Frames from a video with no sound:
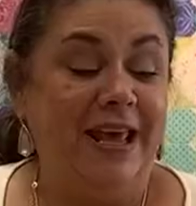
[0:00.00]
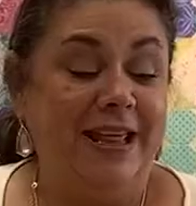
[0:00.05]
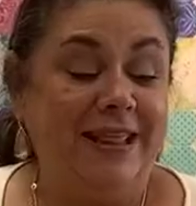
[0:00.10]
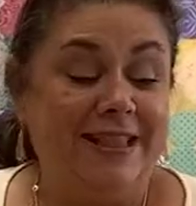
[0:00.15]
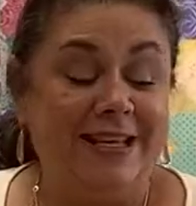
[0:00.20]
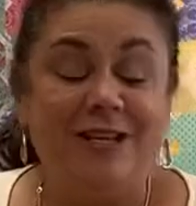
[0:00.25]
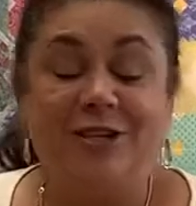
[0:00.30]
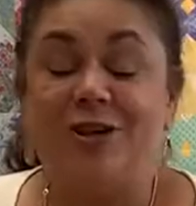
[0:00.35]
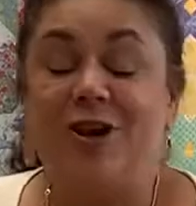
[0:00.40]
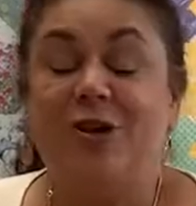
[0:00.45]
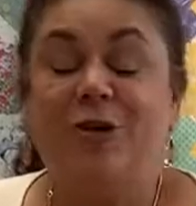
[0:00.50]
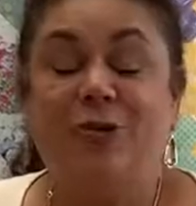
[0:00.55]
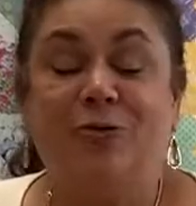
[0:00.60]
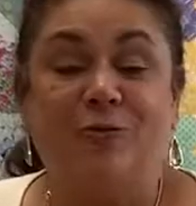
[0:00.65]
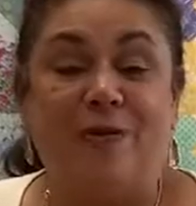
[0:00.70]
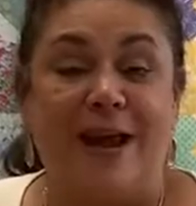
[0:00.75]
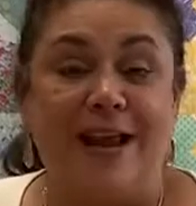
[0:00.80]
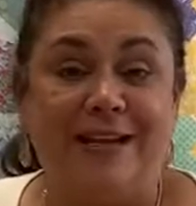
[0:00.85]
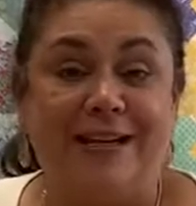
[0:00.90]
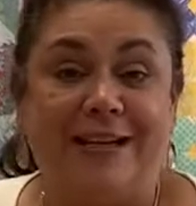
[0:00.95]
These are
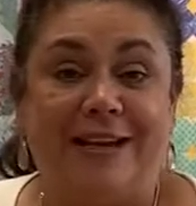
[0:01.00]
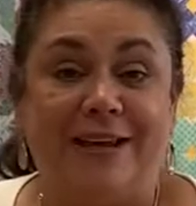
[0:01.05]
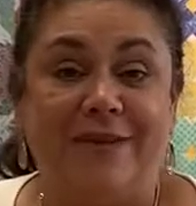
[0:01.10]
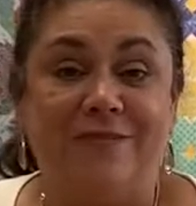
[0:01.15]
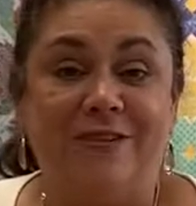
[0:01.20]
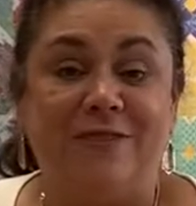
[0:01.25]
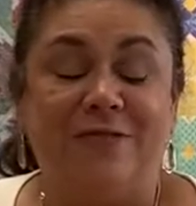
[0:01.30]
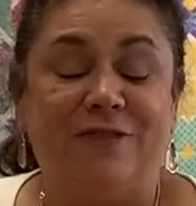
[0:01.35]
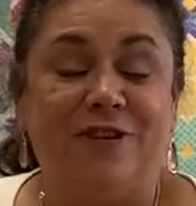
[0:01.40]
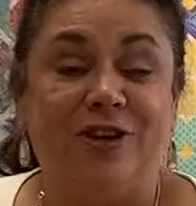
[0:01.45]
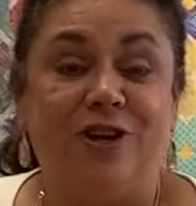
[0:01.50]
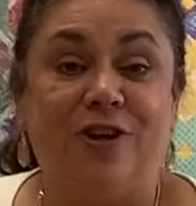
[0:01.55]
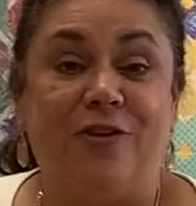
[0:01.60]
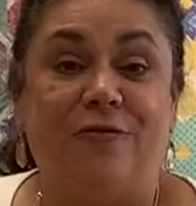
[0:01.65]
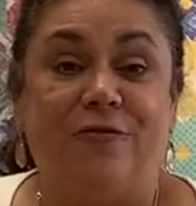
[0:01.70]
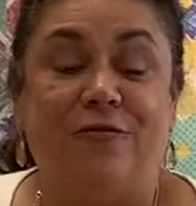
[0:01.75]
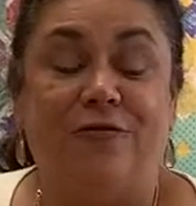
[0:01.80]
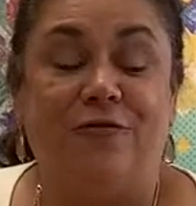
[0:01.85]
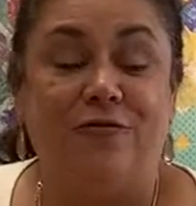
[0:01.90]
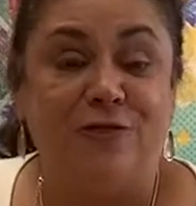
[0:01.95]
great gifts for your
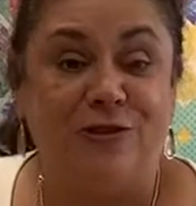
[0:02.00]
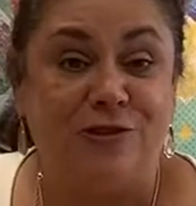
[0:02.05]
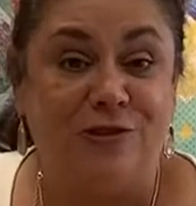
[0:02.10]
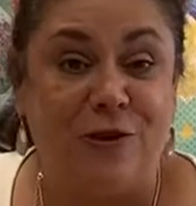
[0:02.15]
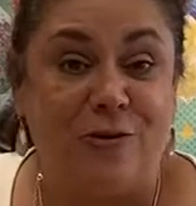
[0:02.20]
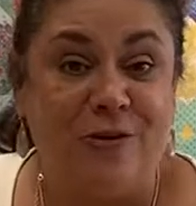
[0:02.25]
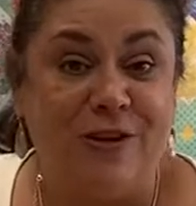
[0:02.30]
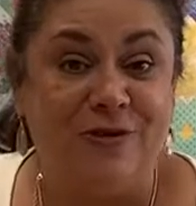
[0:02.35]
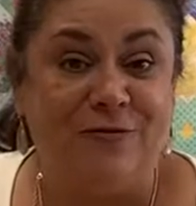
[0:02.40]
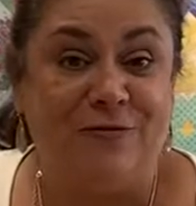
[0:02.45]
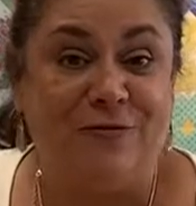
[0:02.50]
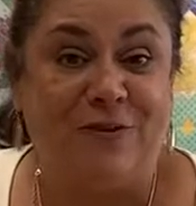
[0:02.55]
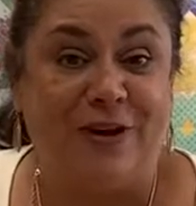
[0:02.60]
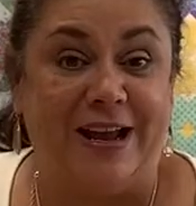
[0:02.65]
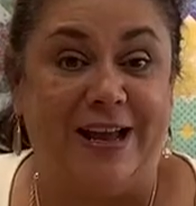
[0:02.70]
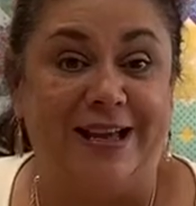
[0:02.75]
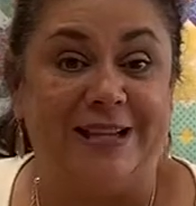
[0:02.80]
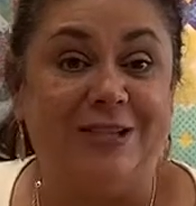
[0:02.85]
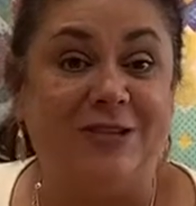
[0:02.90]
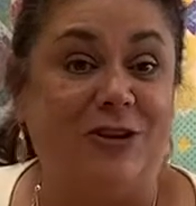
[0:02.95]
sewing
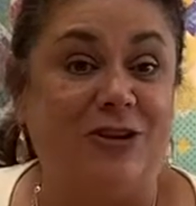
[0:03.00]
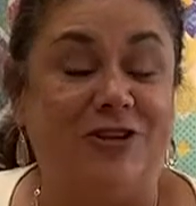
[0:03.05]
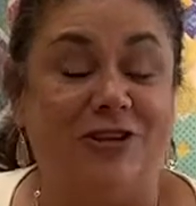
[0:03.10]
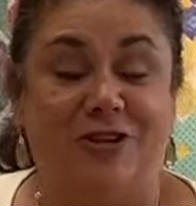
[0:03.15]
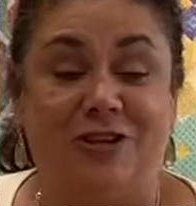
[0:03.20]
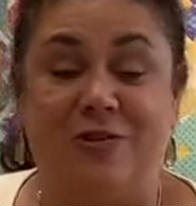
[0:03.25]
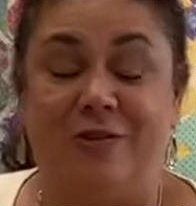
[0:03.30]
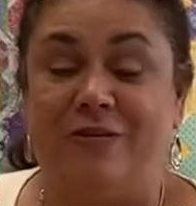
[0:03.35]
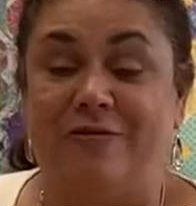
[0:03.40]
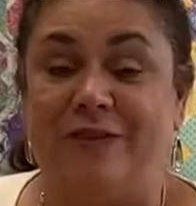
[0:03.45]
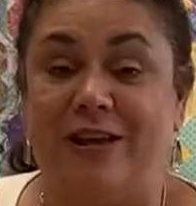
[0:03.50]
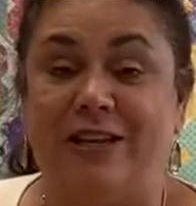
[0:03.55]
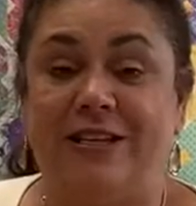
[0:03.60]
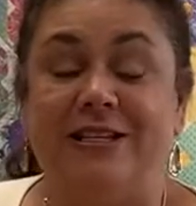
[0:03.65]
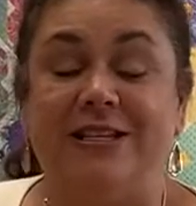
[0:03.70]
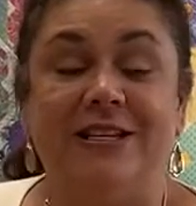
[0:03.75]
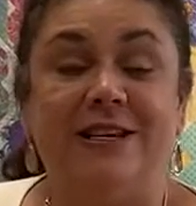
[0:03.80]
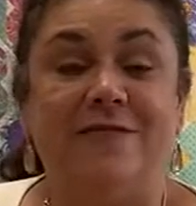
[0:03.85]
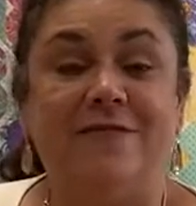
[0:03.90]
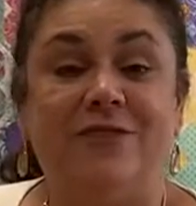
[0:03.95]
friends or sewing
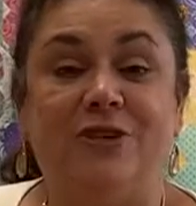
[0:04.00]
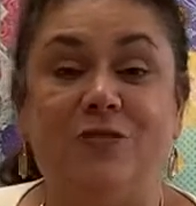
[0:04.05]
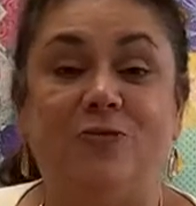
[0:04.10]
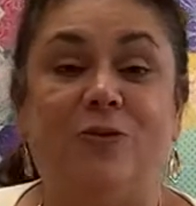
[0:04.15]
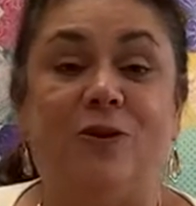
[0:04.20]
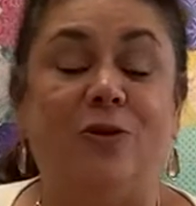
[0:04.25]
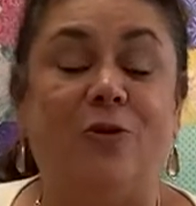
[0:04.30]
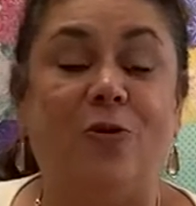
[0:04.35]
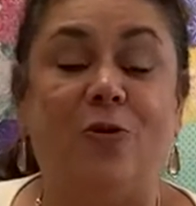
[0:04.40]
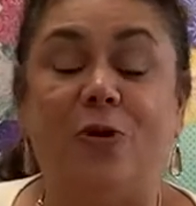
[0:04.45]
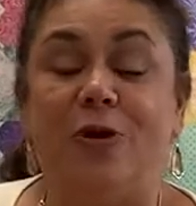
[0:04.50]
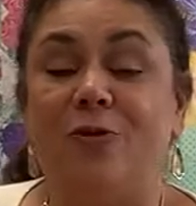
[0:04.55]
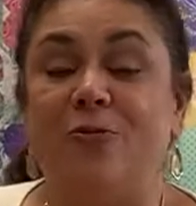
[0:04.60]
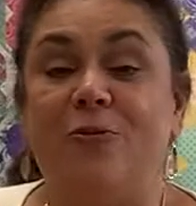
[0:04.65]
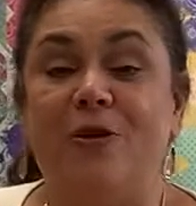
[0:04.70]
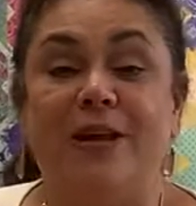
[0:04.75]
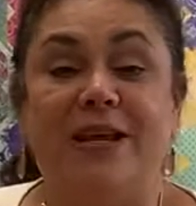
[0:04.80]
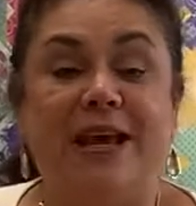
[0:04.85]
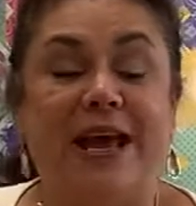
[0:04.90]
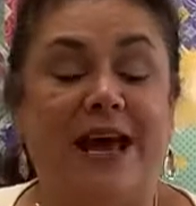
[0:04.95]
relatives. You want to order
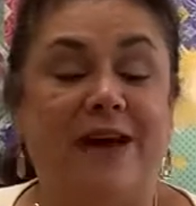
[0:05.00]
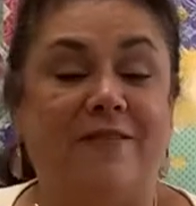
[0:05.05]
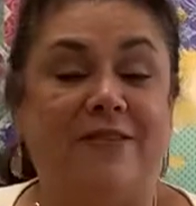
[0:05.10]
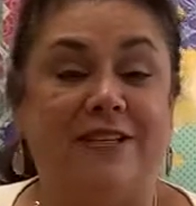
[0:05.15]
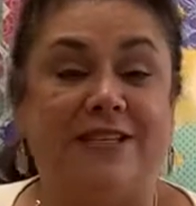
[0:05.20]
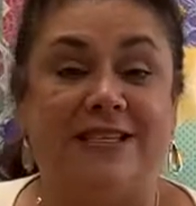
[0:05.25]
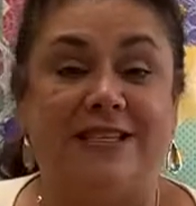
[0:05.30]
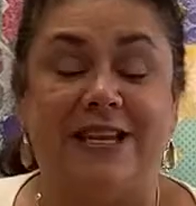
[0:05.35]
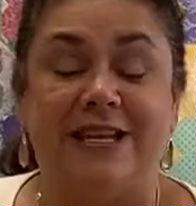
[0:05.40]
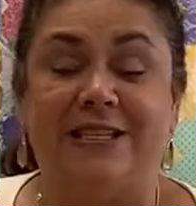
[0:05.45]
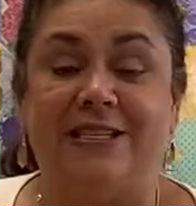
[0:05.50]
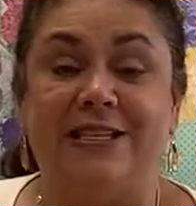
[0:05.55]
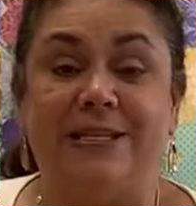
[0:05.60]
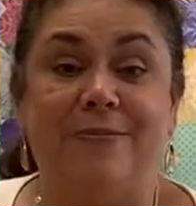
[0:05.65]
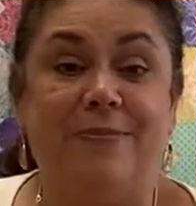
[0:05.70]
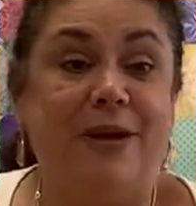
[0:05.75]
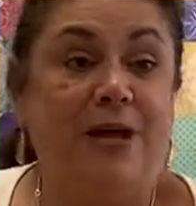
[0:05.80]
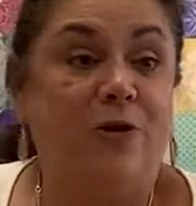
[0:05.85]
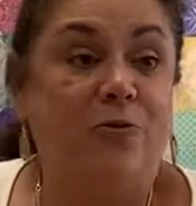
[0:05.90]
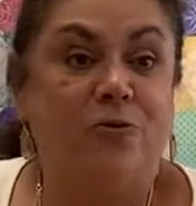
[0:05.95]
one, have it sent in the
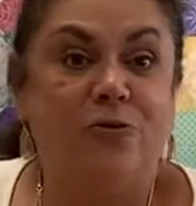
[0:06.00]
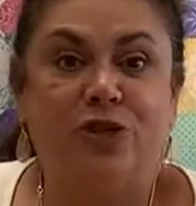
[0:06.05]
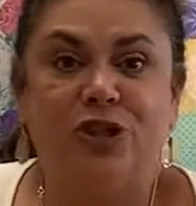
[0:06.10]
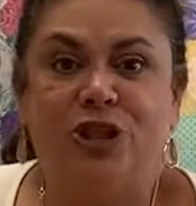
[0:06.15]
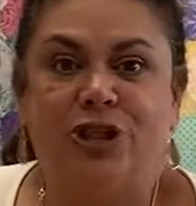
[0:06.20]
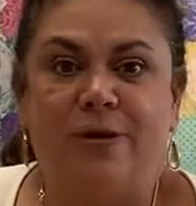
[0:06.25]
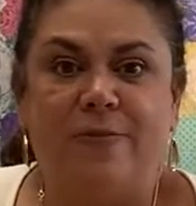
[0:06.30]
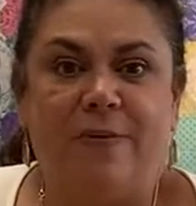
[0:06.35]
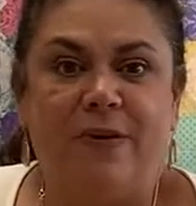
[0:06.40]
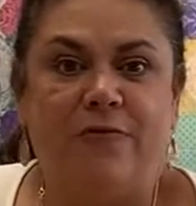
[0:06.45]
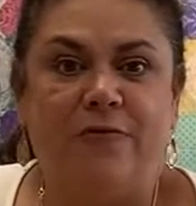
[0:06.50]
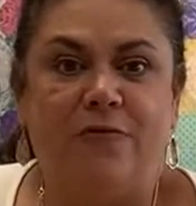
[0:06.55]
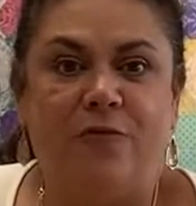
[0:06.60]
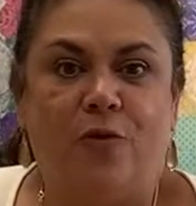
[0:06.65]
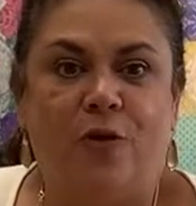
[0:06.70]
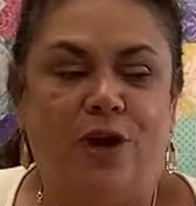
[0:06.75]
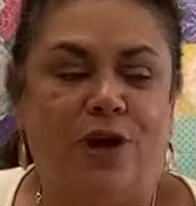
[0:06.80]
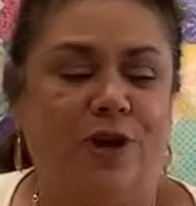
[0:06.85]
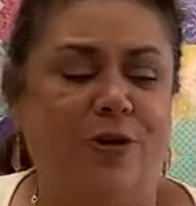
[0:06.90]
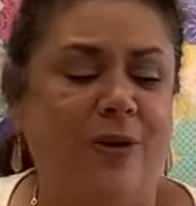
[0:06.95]
mail, we'll ship it
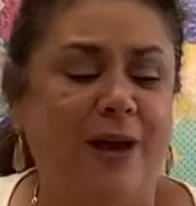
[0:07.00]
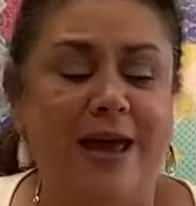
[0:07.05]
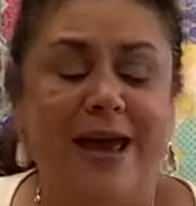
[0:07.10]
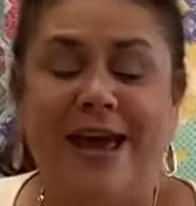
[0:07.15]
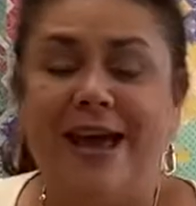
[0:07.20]
for you.